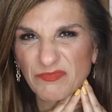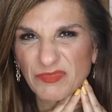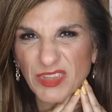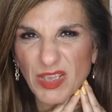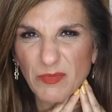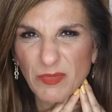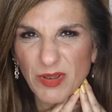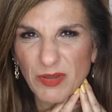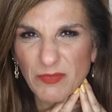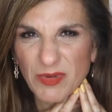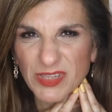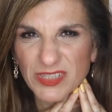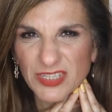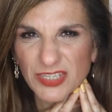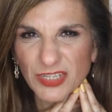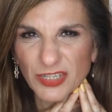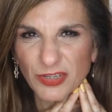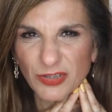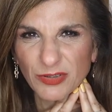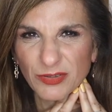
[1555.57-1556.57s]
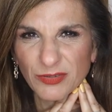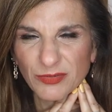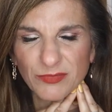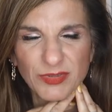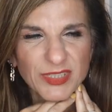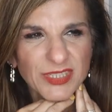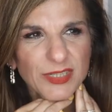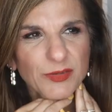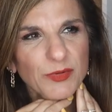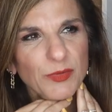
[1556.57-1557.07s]
A couple of months ago?
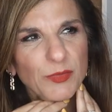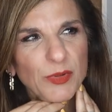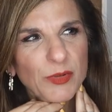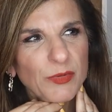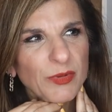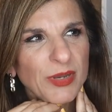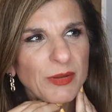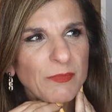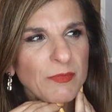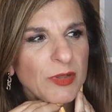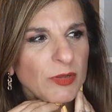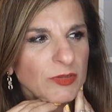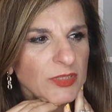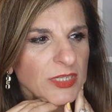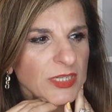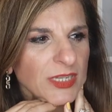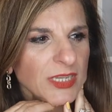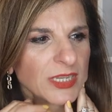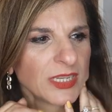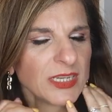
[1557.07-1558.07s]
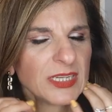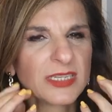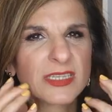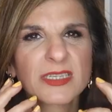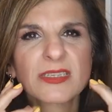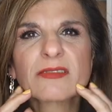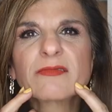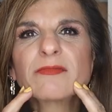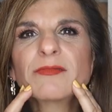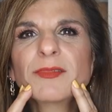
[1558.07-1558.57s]
Was it when we were in Milton
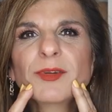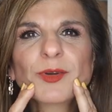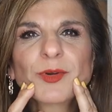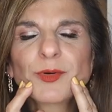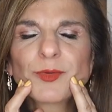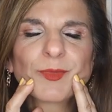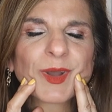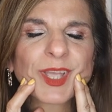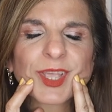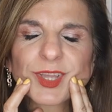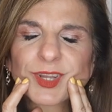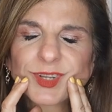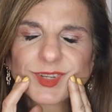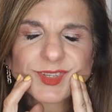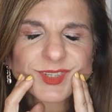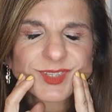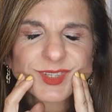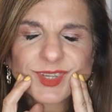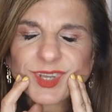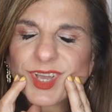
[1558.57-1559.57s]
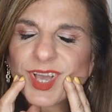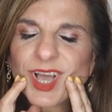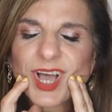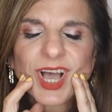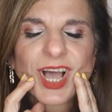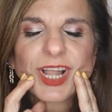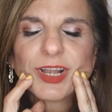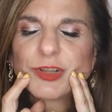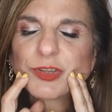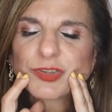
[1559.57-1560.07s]
Keynes? Oh my goodness.
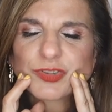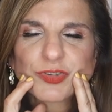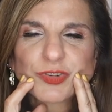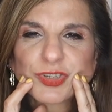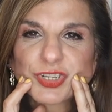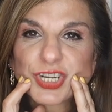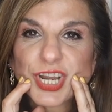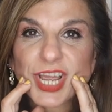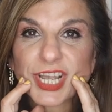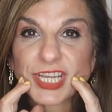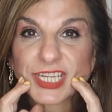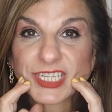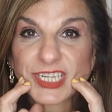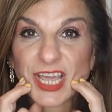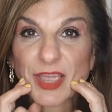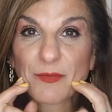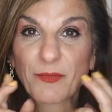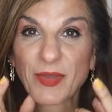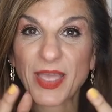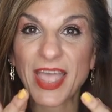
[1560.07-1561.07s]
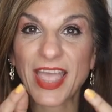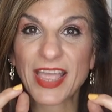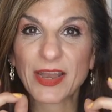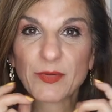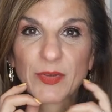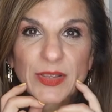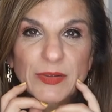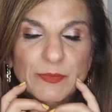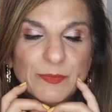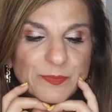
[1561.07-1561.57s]
I lose all track of time, but
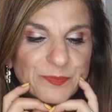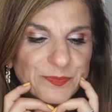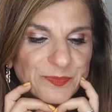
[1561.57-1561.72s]
anyway.